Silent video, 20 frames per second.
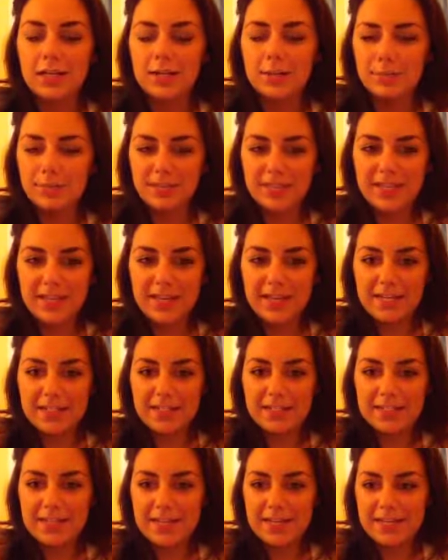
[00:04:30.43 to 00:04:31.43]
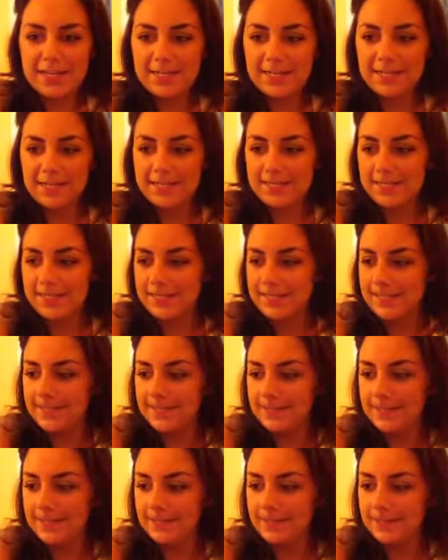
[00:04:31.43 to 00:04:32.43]
Besides that,
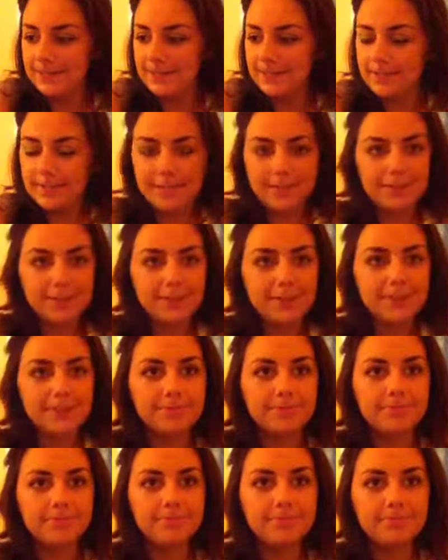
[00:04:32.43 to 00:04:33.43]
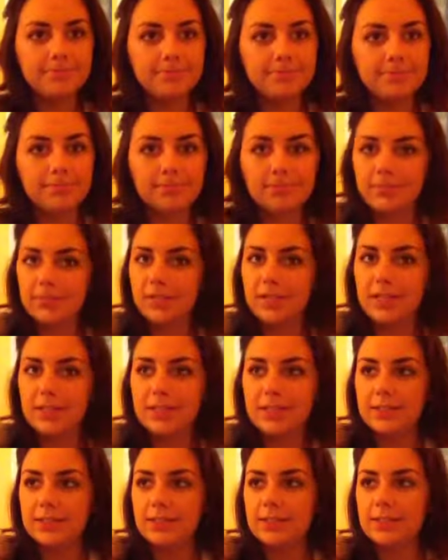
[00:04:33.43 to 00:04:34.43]
I don't know.
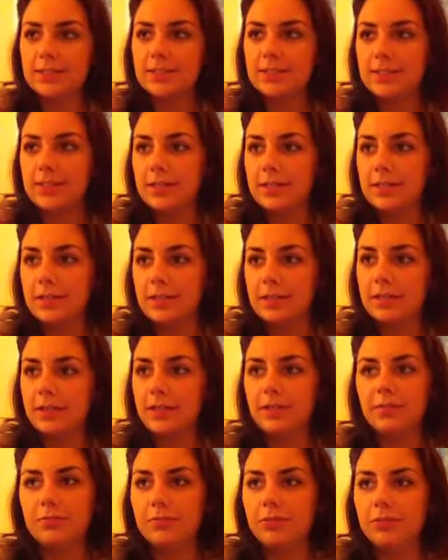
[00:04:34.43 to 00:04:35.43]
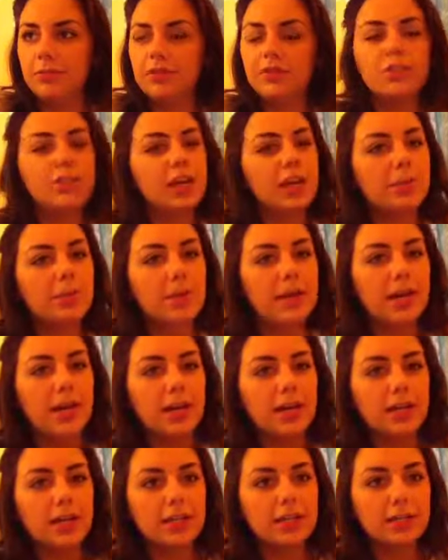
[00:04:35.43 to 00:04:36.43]
Class is good. We'll check
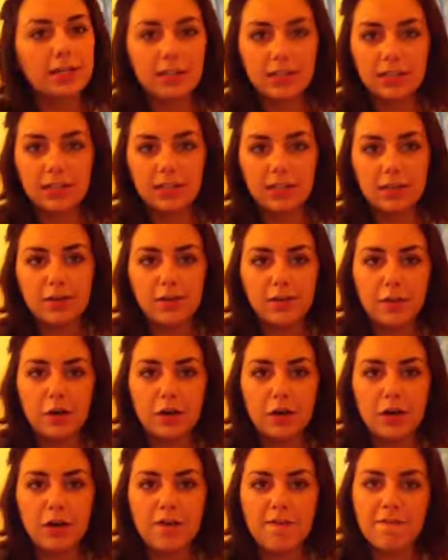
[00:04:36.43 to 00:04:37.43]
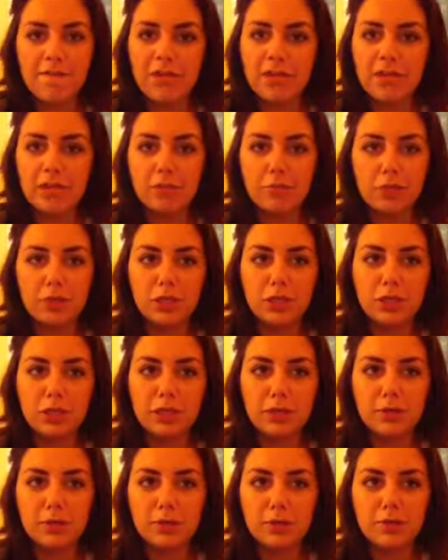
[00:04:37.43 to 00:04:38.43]
back for video blog
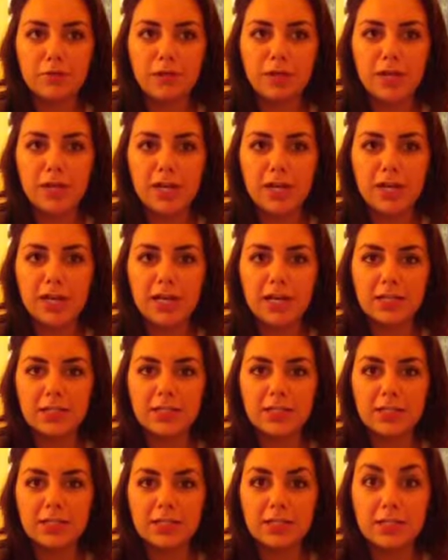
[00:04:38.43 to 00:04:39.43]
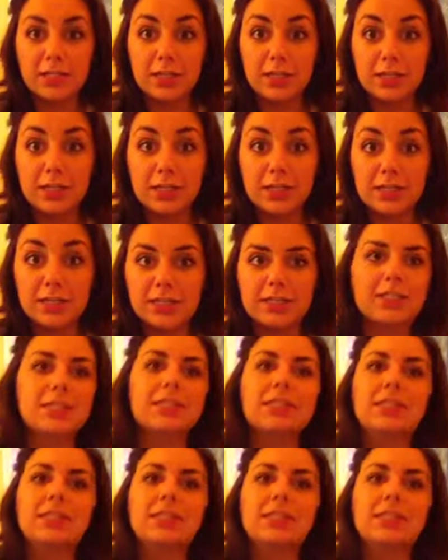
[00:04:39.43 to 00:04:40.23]
number 3 next Sunday.